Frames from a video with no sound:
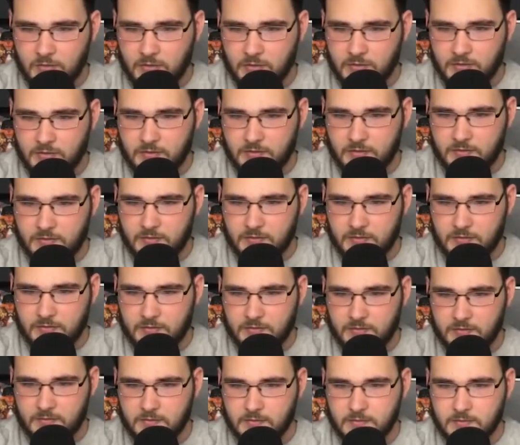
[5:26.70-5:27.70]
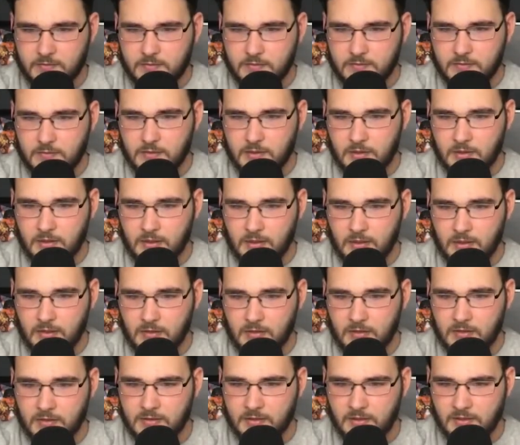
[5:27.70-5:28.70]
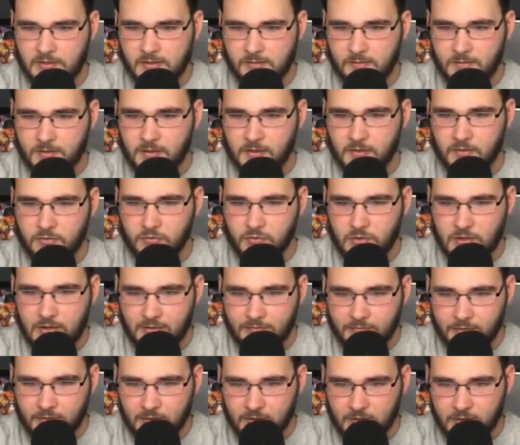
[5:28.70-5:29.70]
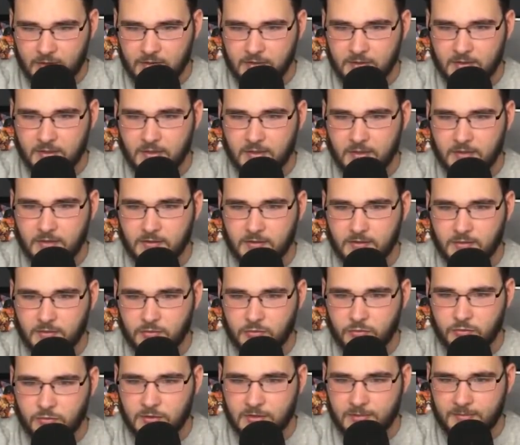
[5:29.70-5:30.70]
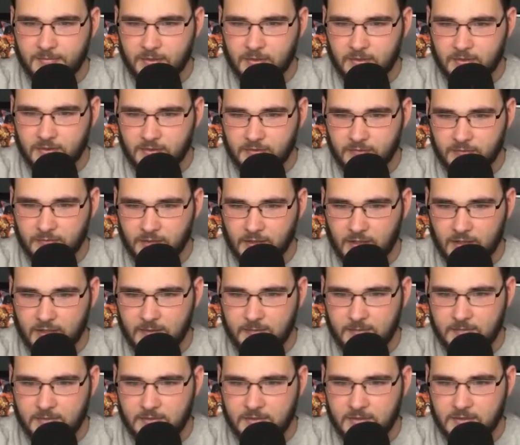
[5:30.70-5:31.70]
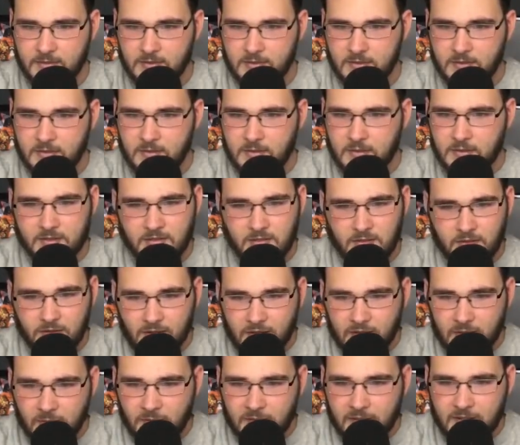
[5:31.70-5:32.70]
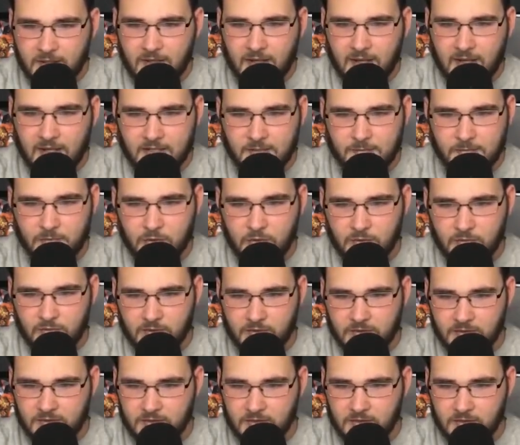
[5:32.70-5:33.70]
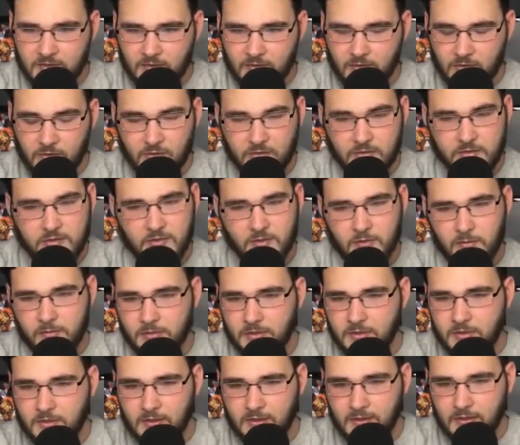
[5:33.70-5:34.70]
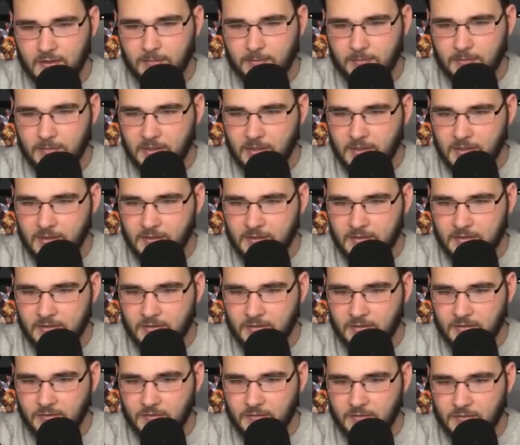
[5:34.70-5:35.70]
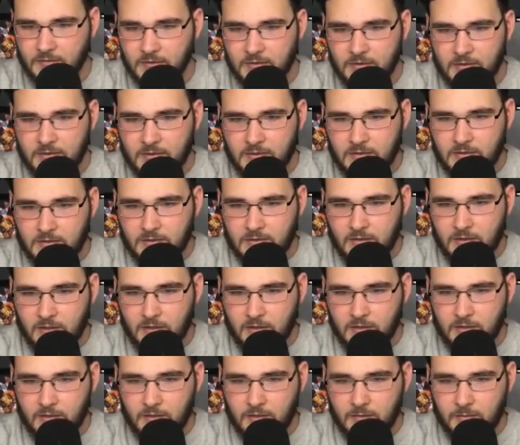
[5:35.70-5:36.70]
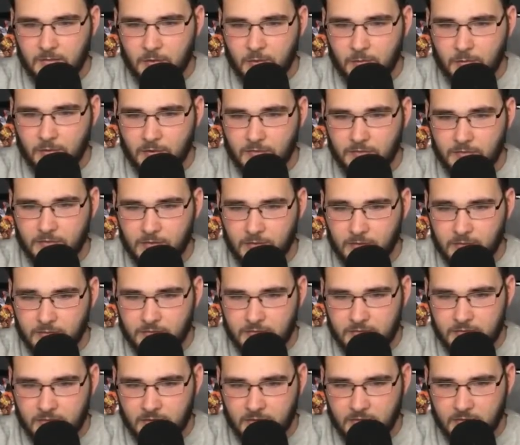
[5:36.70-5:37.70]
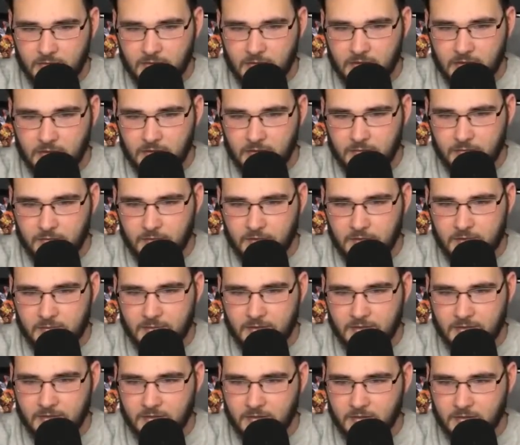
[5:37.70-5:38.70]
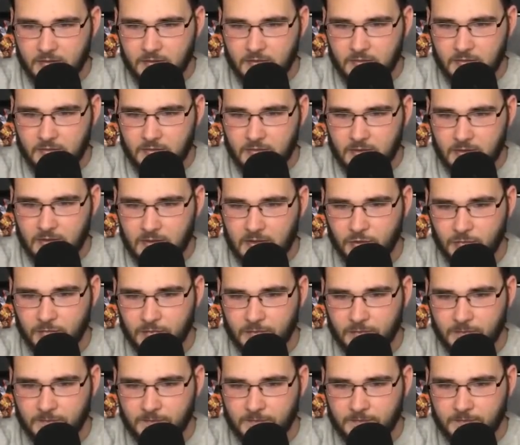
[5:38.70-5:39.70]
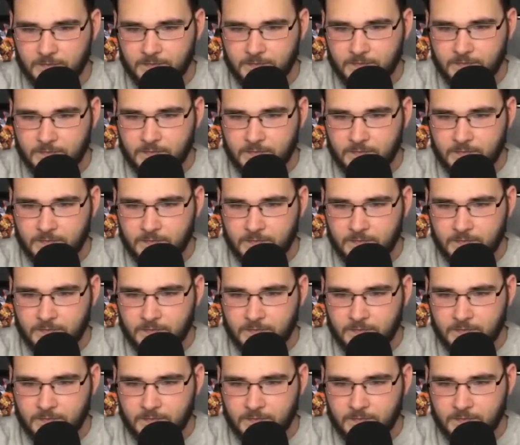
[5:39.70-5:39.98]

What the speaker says: That was worth it. Looks like some kind of graveyard, kind of creepy looking vibes. It doesn't look anywhere near as beautiful as it did on console, but I am playing this on a mobile phone, so that kind of explains a lot. Can you jump?